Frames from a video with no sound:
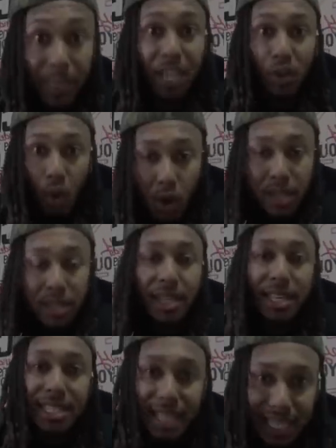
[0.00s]
in order
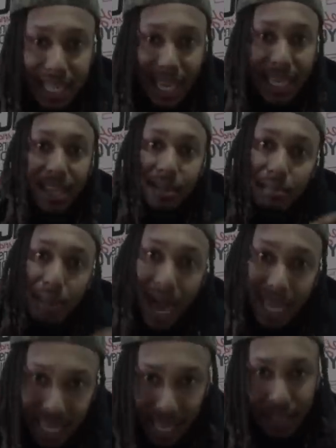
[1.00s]
to get
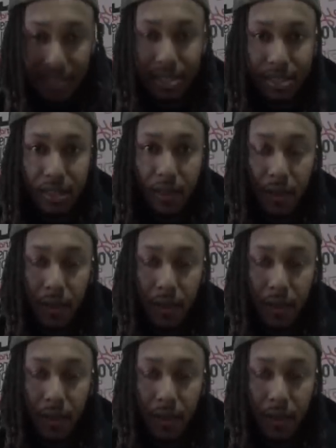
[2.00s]
my yes.